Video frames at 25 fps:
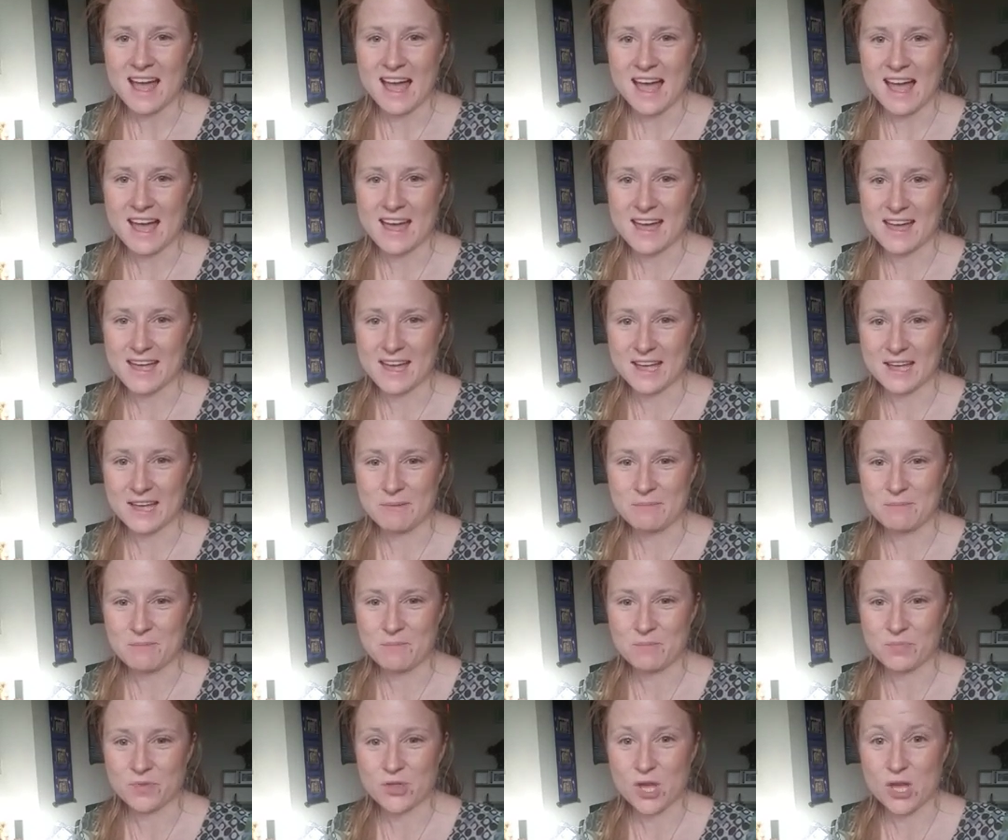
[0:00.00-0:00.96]

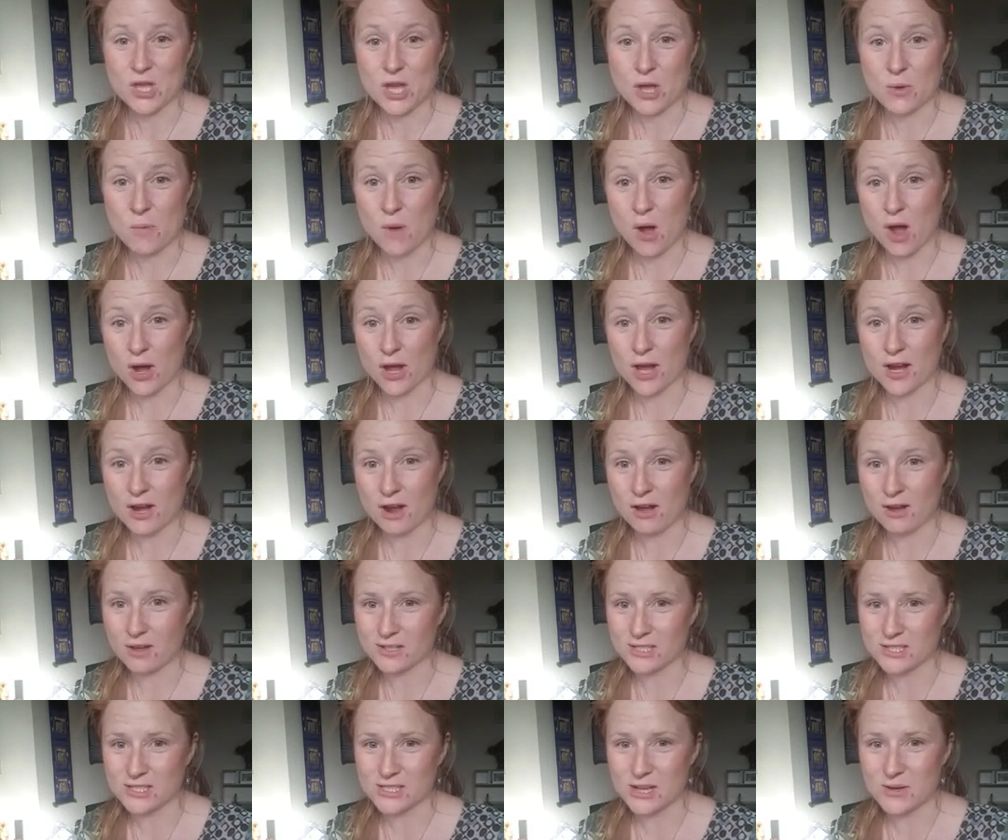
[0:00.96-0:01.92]
that you can
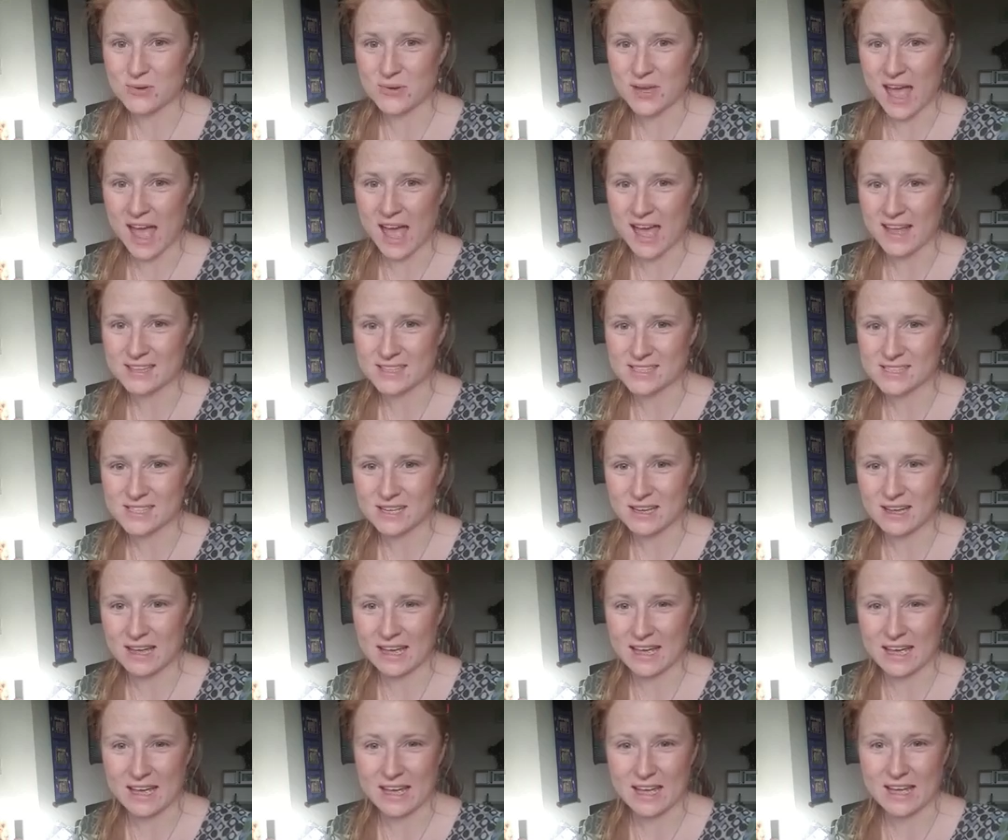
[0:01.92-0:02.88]
also get
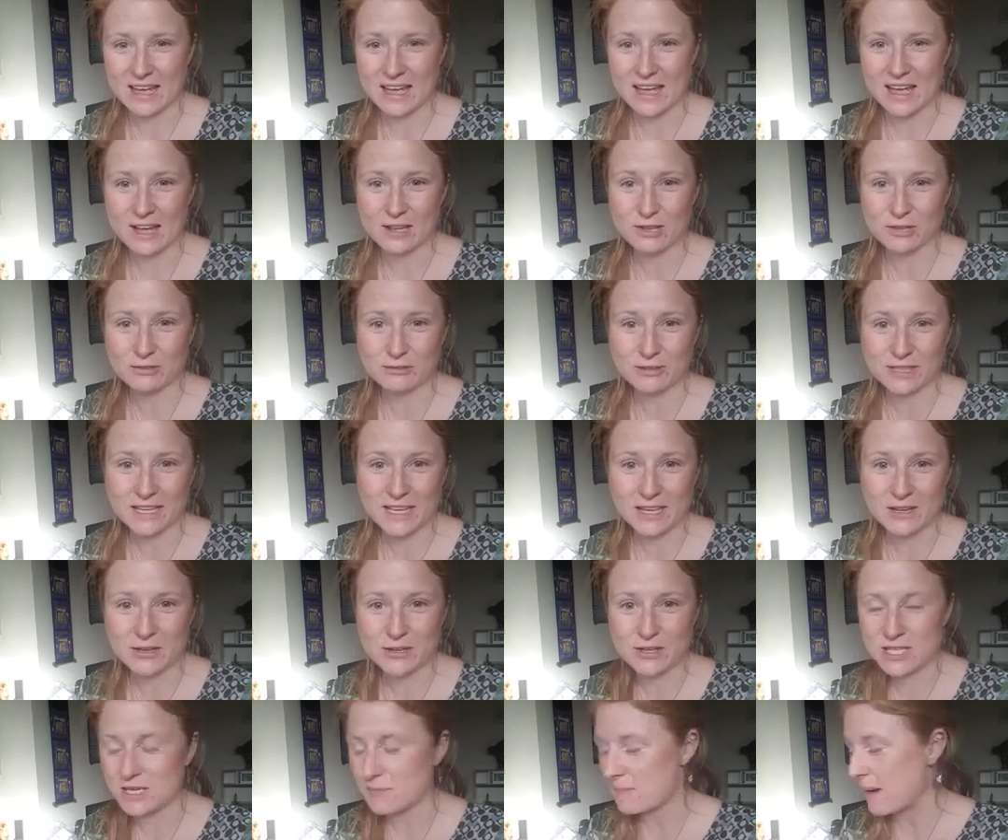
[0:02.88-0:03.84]
a lovely
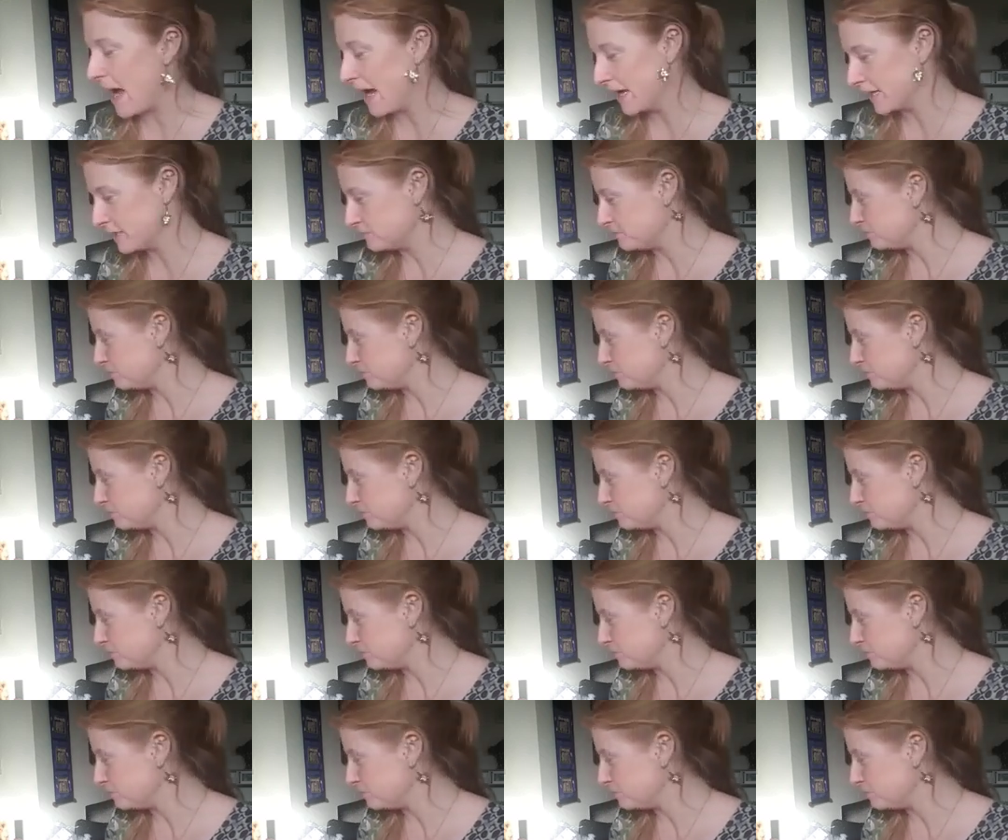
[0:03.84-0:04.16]
goodie bag.